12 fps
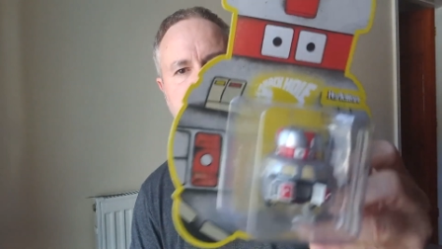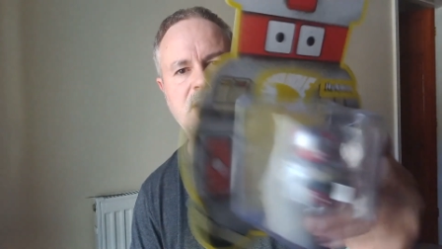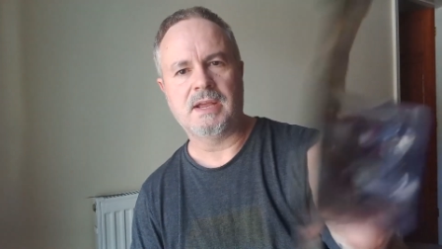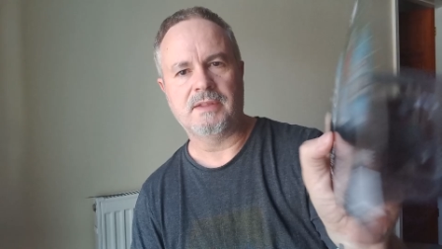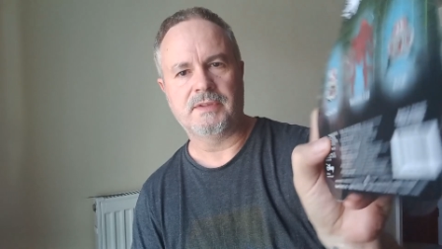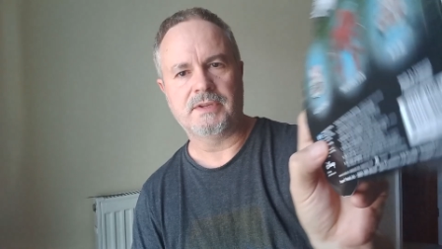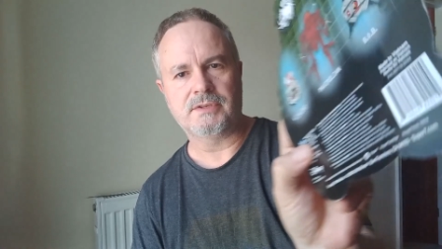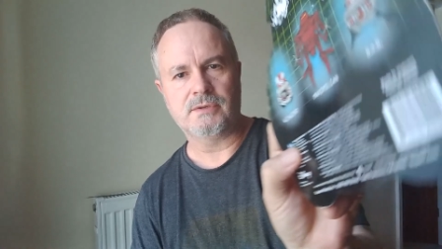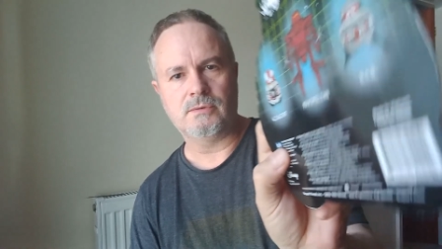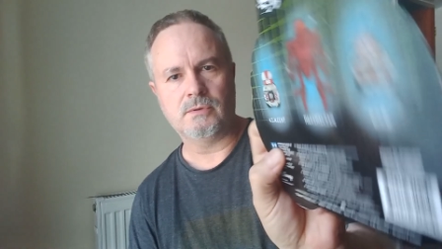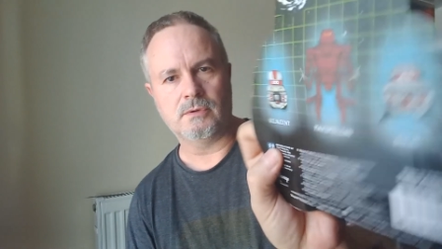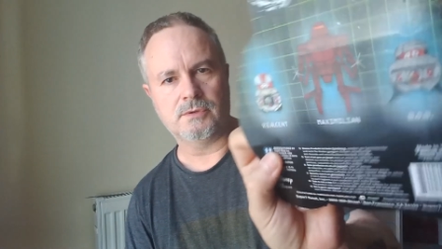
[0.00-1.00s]
And they
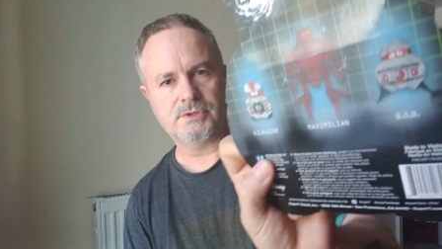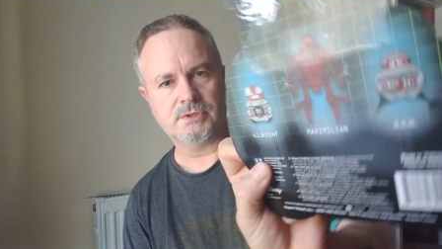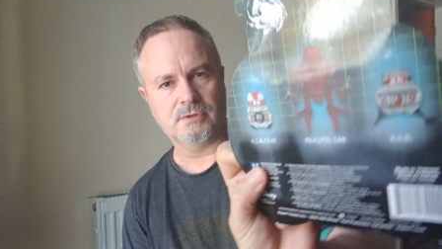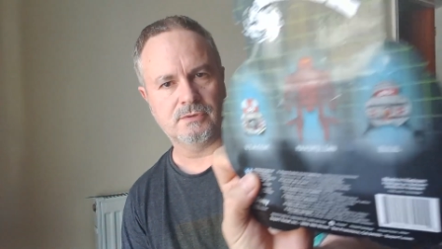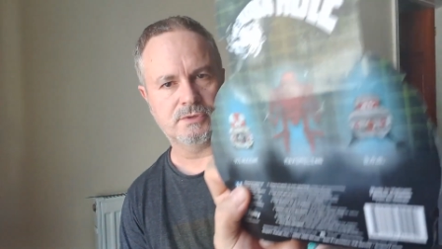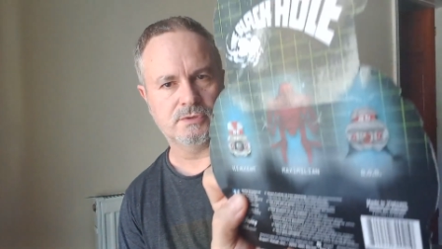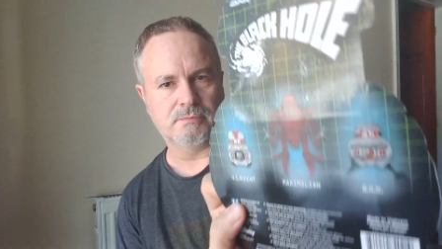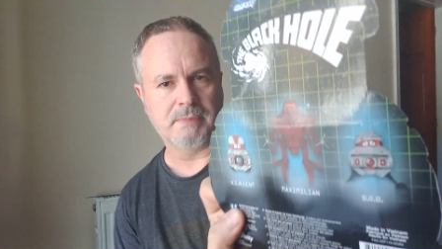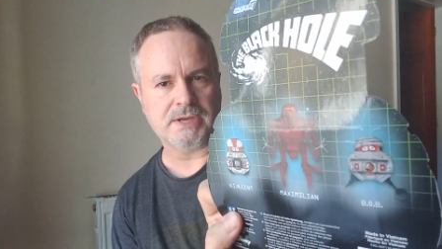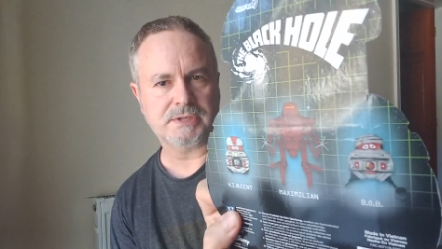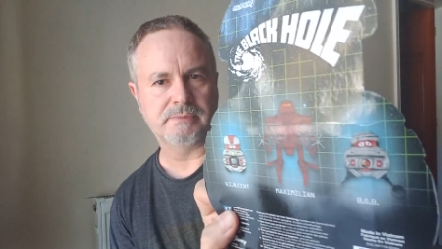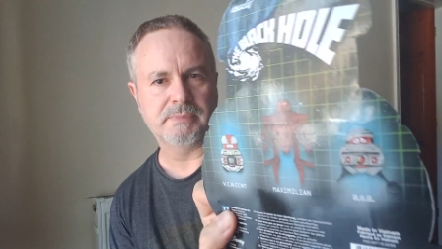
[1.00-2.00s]
do also do
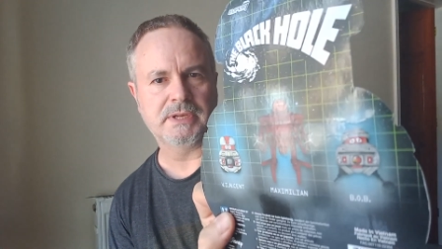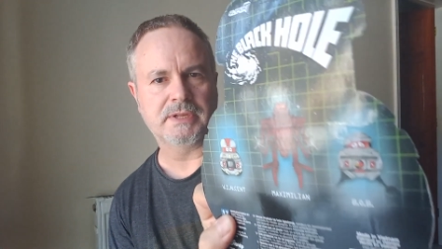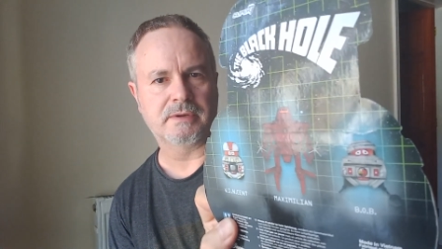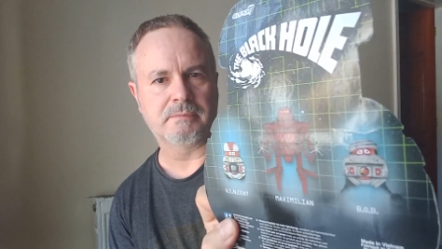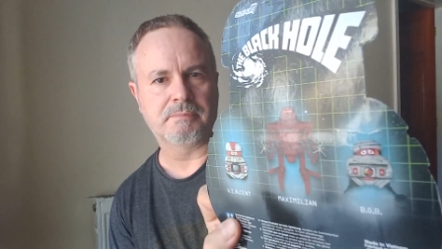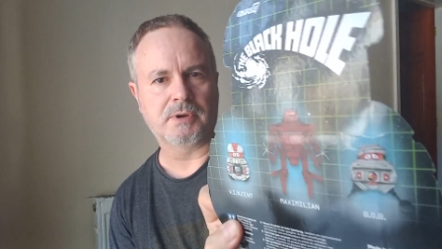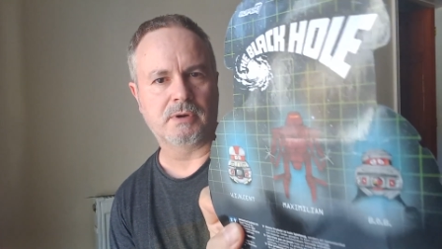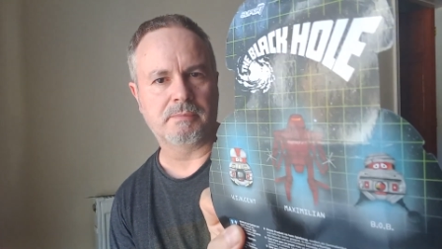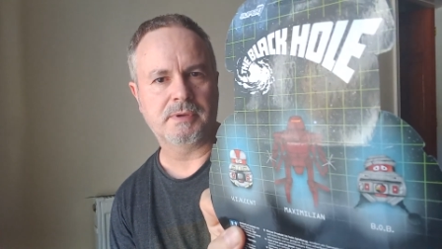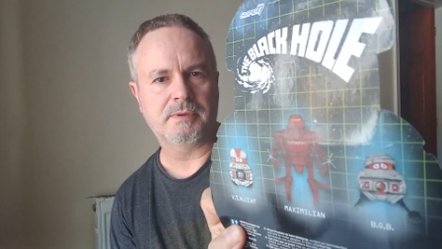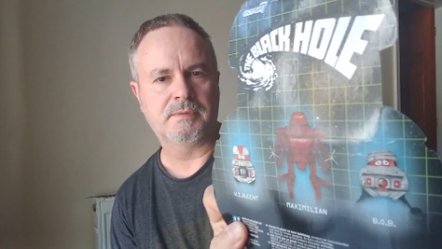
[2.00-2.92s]
Maximilian and Bob.